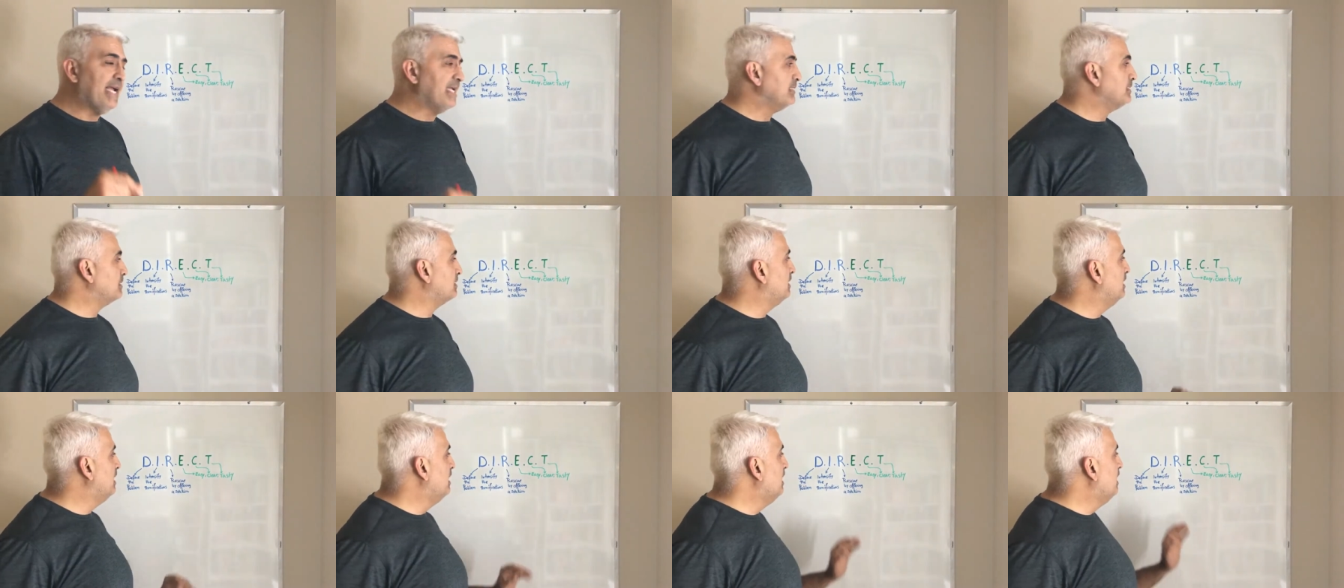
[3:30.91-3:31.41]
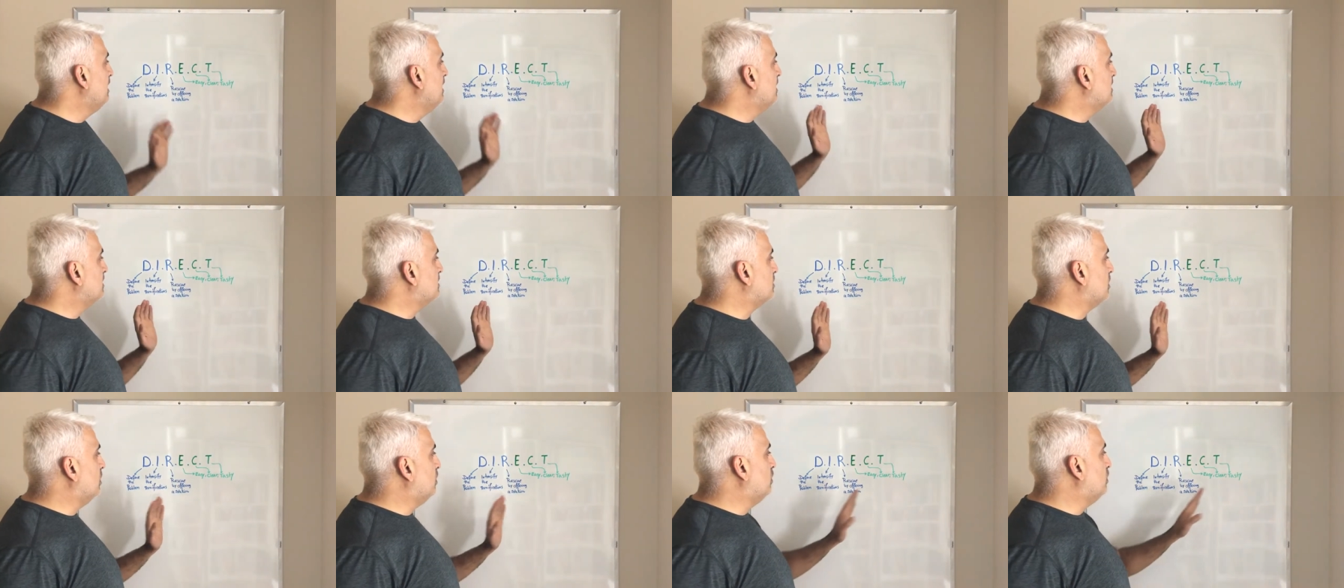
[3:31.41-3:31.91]
ask.
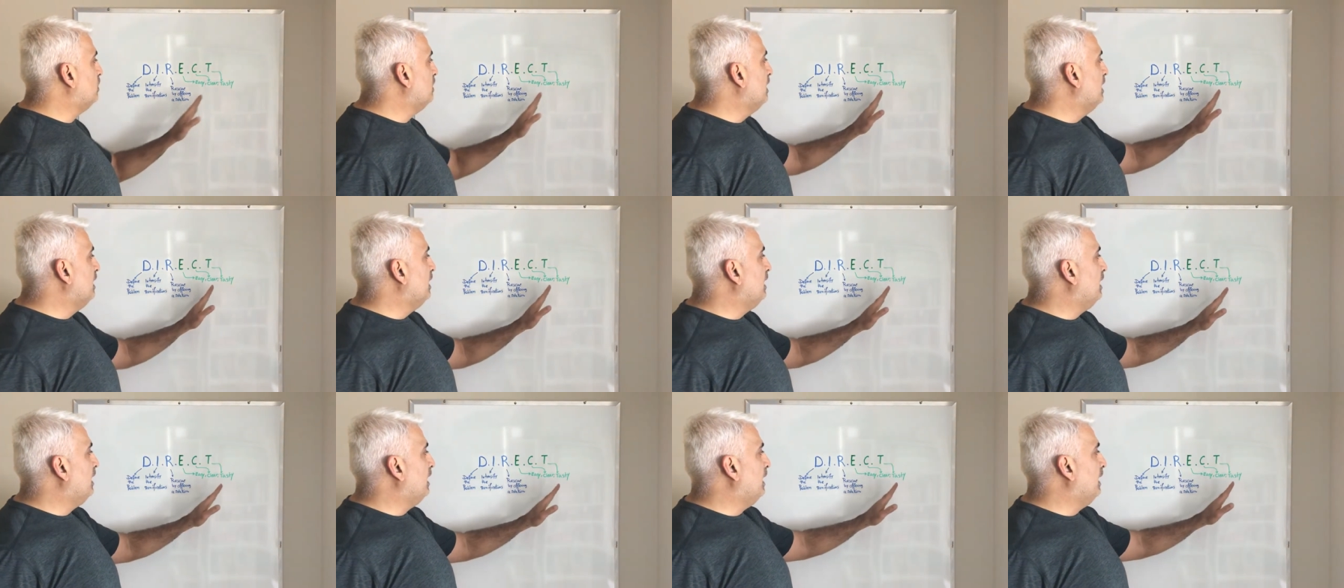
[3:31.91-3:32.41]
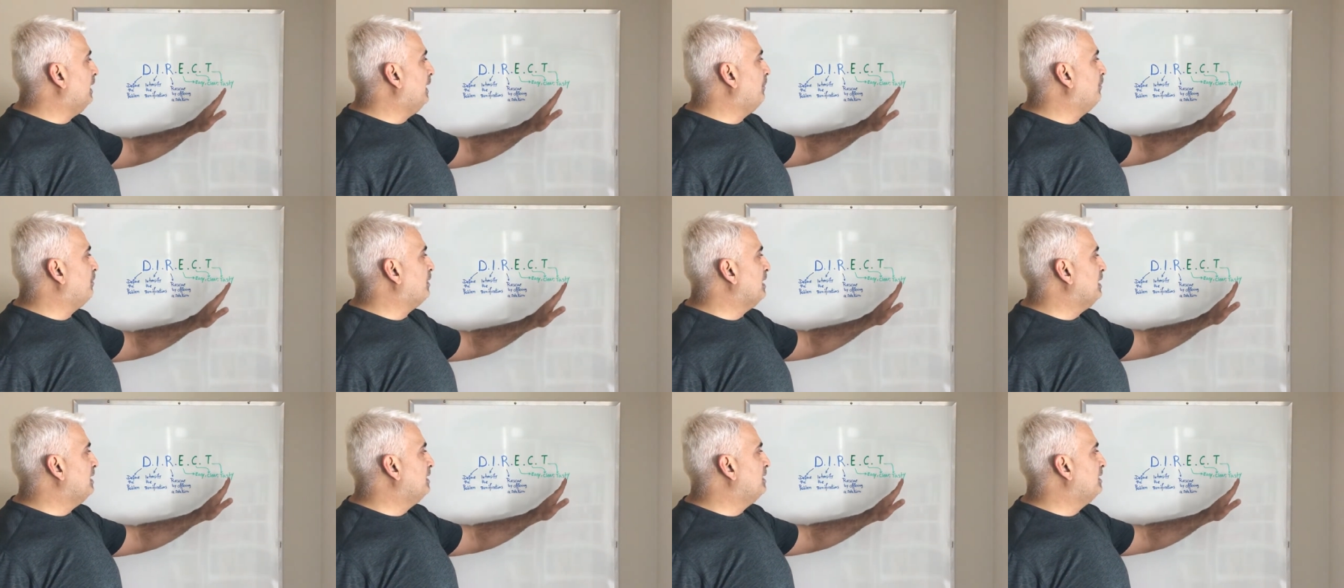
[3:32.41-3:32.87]
So um,